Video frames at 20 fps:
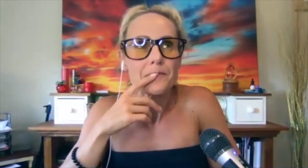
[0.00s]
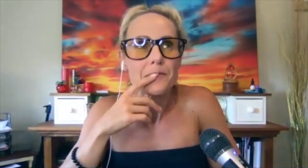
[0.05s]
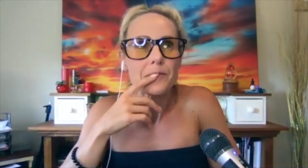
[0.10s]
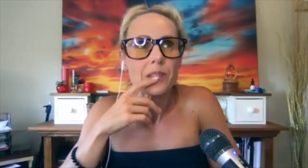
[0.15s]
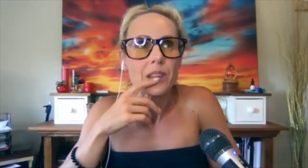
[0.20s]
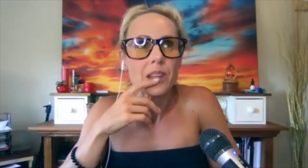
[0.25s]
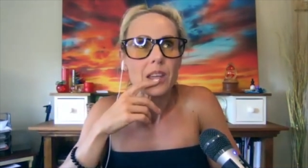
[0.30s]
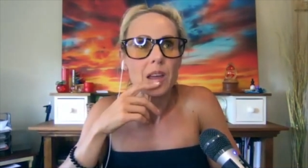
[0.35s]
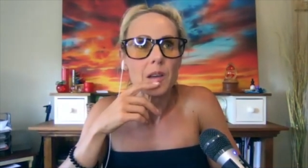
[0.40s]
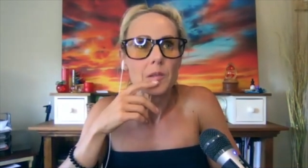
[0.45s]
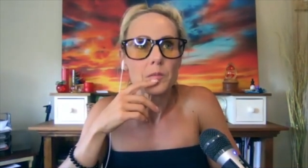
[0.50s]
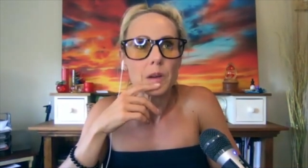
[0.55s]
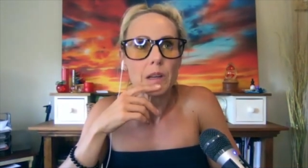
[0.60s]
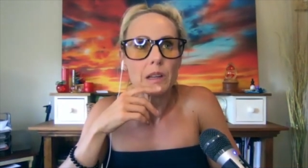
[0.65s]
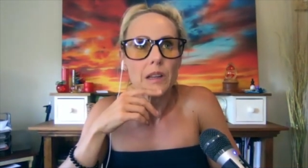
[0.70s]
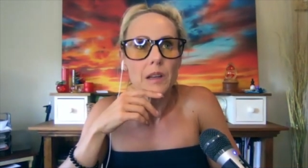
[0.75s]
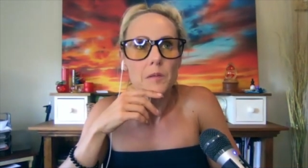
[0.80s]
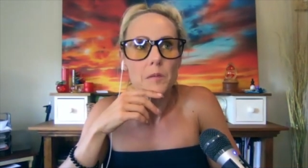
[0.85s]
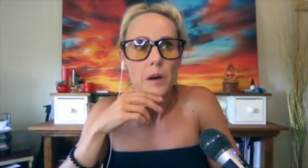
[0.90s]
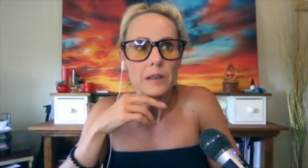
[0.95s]
It
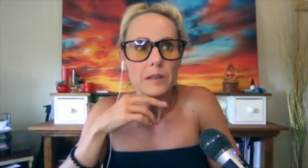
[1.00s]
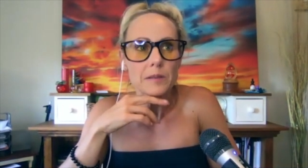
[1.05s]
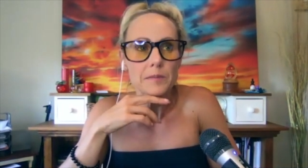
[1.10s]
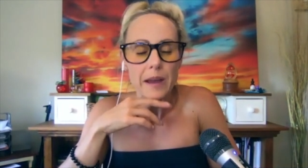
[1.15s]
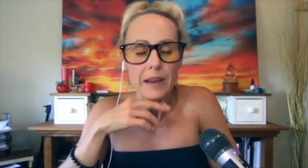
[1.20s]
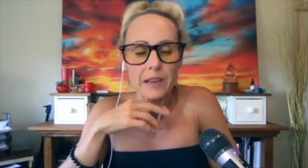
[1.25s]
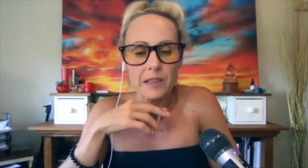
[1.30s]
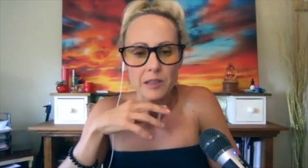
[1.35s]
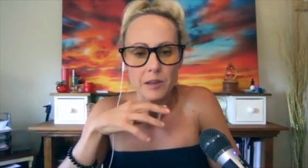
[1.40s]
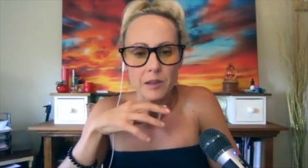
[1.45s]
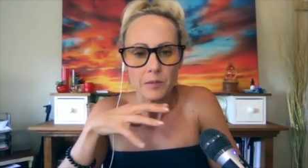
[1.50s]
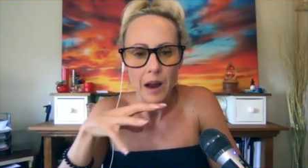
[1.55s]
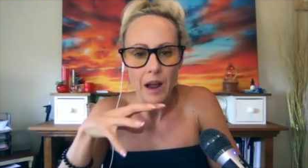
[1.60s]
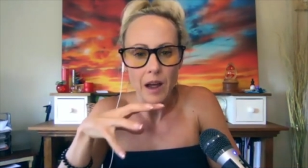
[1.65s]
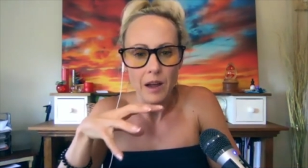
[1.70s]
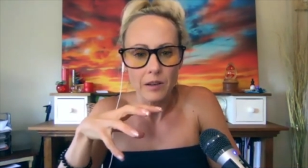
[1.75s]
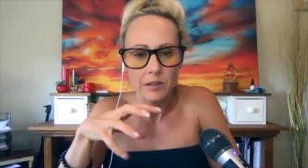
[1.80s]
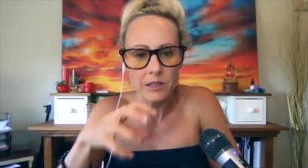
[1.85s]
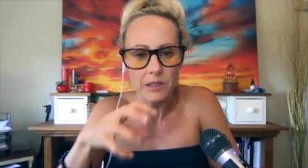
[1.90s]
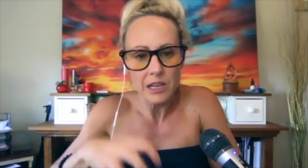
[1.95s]
really was based
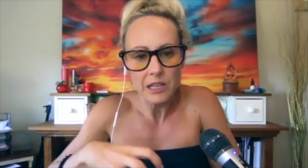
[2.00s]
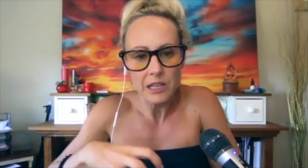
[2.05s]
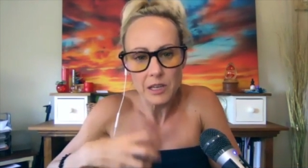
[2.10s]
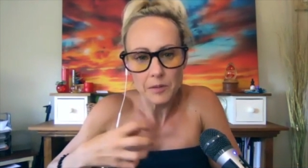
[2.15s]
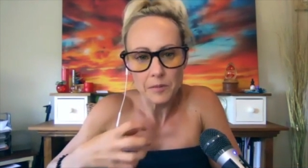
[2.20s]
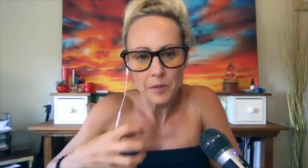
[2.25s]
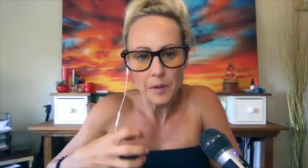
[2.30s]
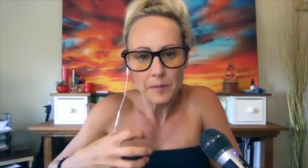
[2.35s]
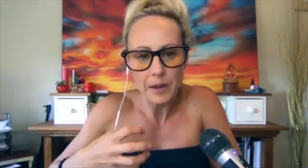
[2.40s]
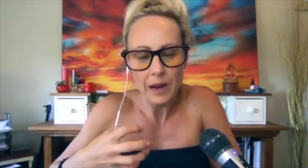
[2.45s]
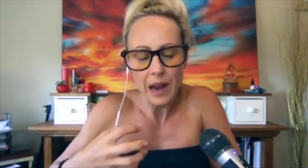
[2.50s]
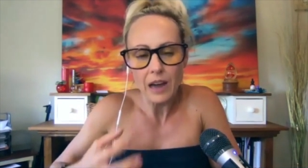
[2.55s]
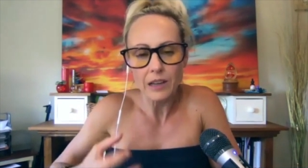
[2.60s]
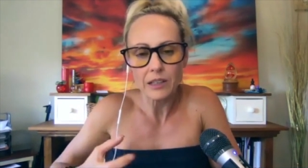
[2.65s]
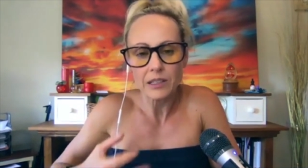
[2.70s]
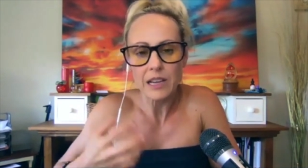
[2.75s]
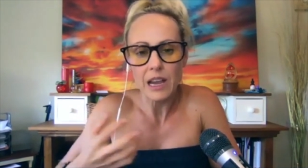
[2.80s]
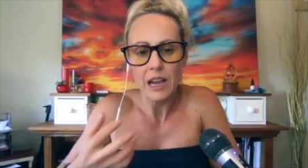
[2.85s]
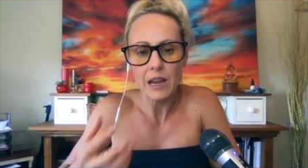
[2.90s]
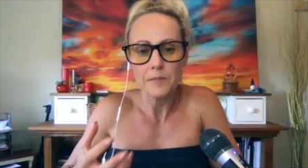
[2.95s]
around teaching women how to
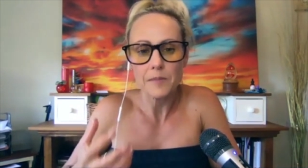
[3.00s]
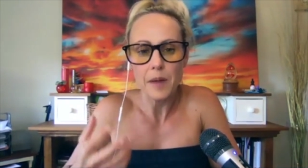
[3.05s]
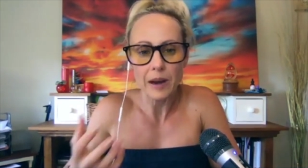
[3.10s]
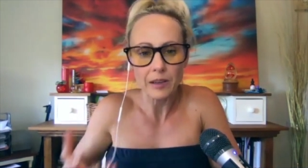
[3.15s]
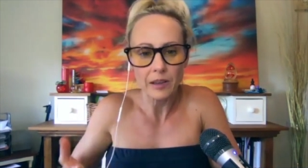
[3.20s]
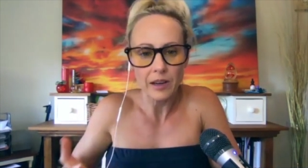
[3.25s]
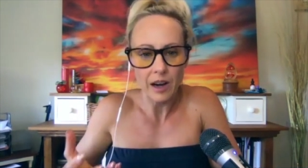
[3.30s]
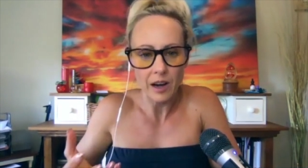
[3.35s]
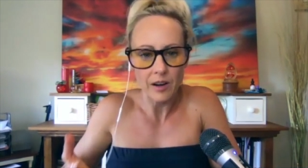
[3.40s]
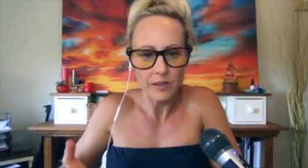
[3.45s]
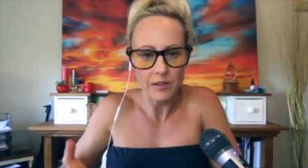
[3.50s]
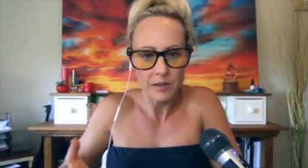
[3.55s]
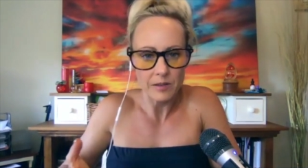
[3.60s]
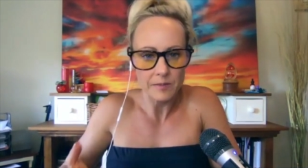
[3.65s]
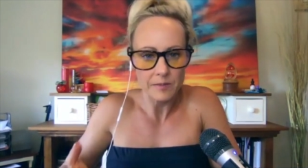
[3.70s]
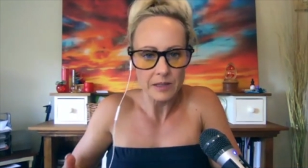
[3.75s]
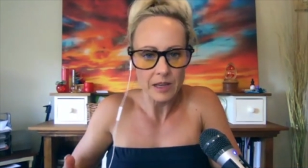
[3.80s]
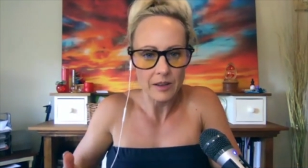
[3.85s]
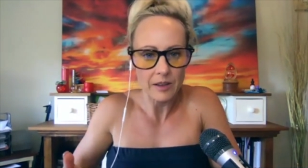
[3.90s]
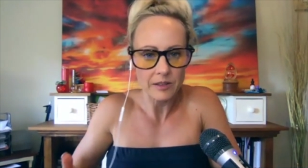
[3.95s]
take better care of
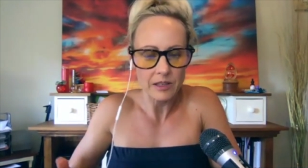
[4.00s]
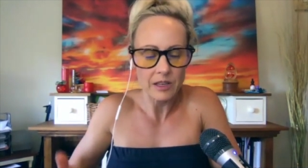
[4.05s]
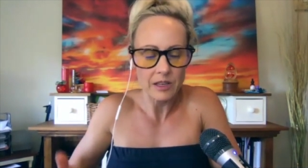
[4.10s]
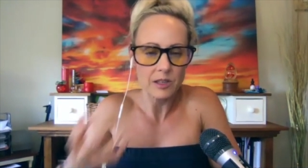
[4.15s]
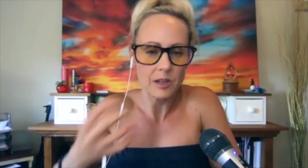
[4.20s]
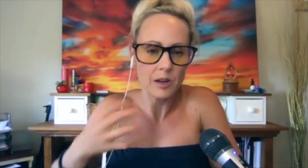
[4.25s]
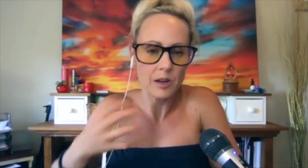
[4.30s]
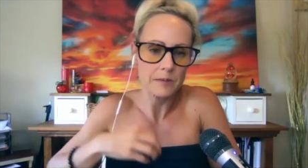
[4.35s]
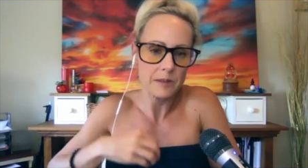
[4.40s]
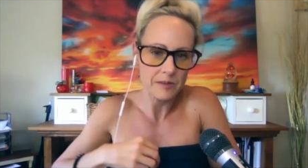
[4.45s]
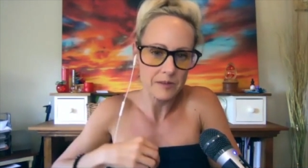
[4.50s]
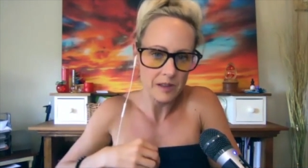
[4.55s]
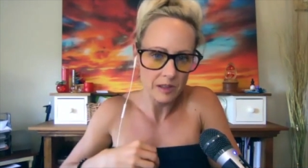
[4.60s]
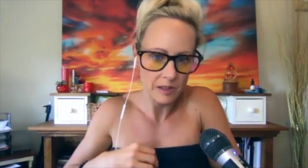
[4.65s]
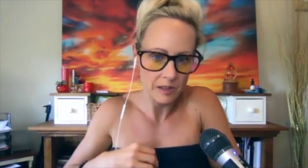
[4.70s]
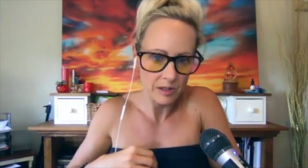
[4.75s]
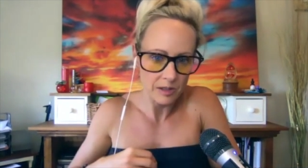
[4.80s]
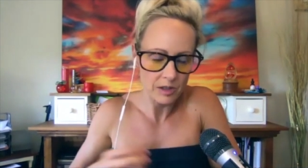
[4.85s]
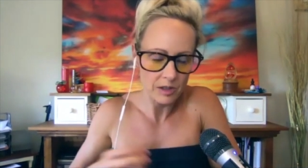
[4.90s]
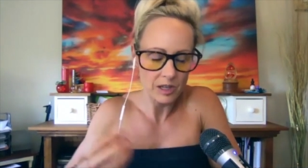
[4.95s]
themselves in terms of their
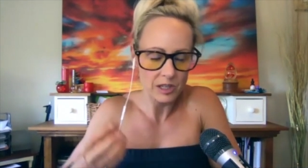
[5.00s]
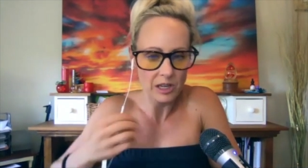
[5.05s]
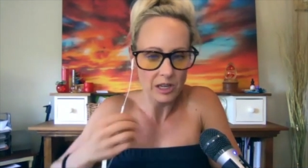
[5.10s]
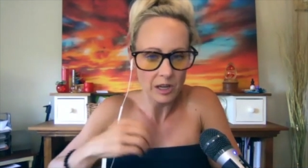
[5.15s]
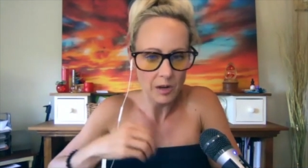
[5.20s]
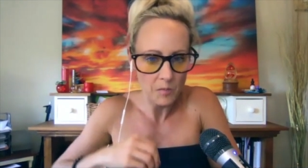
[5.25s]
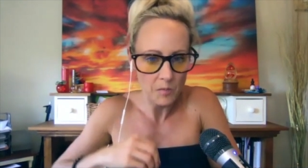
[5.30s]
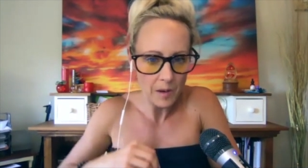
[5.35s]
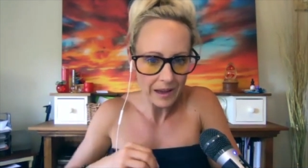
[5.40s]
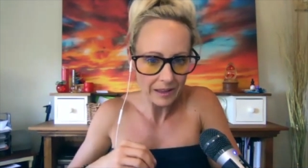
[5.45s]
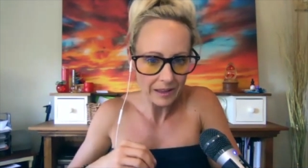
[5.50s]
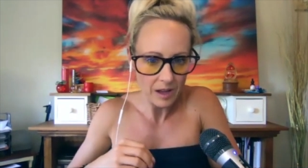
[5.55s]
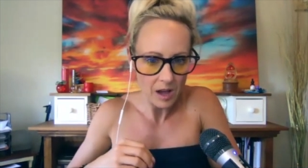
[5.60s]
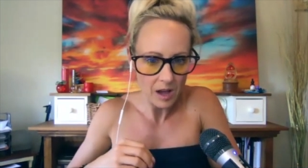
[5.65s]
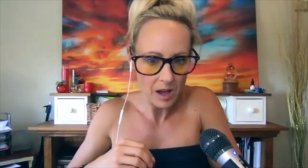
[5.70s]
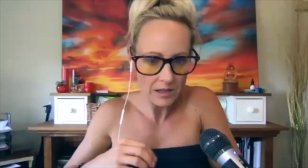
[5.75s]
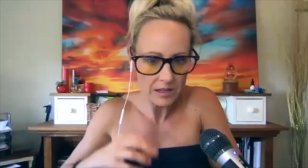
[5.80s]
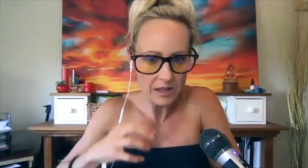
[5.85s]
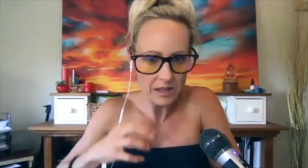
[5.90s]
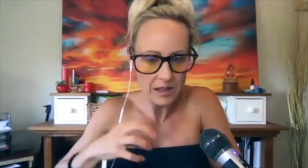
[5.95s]
nutrition and weight
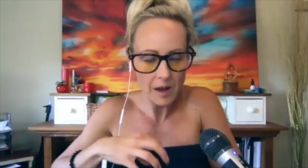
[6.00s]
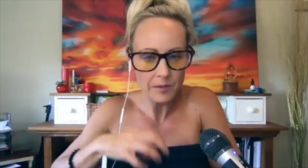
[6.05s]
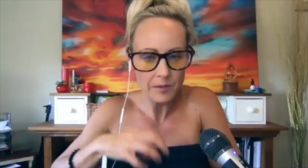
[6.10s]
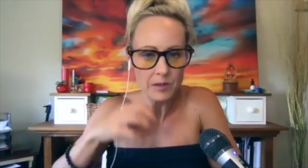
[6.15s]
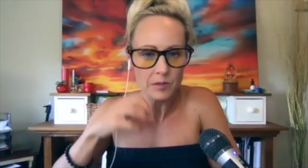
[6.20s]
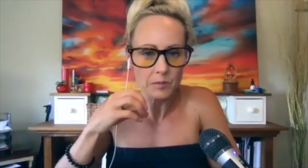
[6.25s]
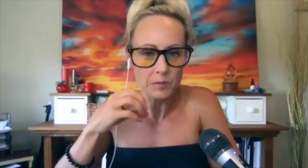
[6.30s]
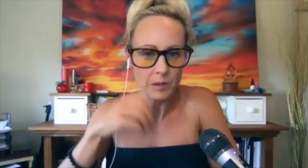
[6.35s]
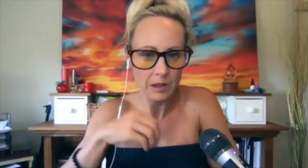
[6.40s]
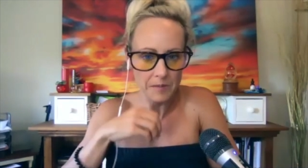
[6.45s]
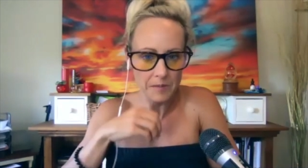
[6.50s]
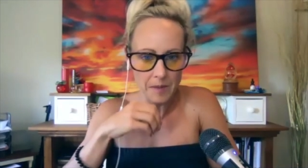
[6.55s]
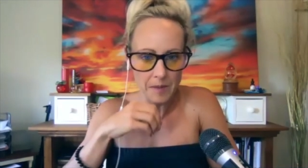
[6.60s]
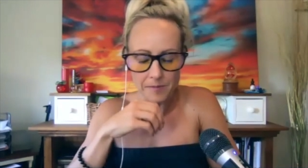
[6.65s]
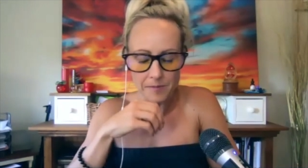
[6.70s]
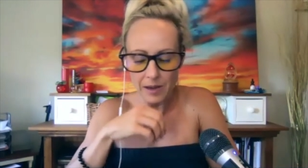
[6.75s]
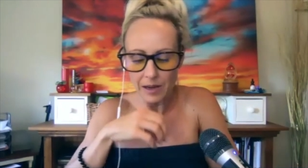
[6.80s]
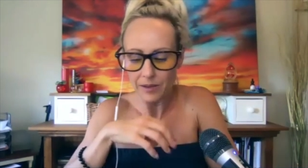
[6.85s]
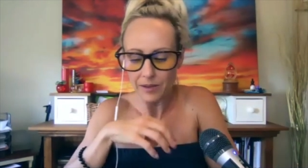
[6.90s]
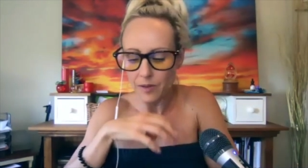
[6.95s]
loss. And that was really my
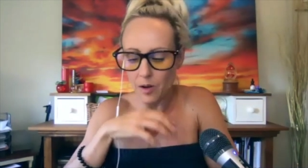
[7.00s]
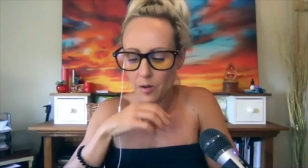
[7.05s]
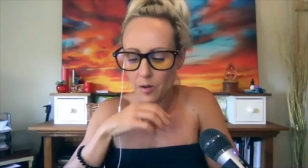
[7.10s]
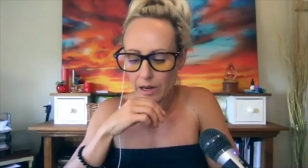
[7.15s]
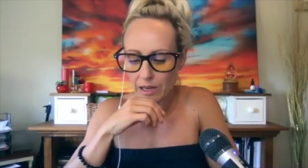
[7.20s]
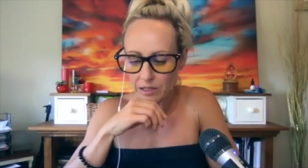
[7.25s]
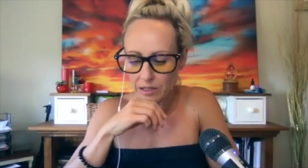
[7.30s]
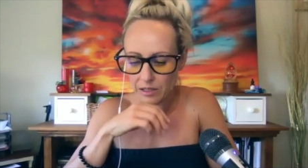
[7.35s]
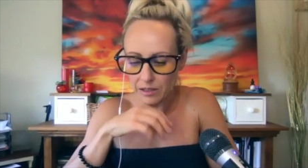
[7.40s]
big focus.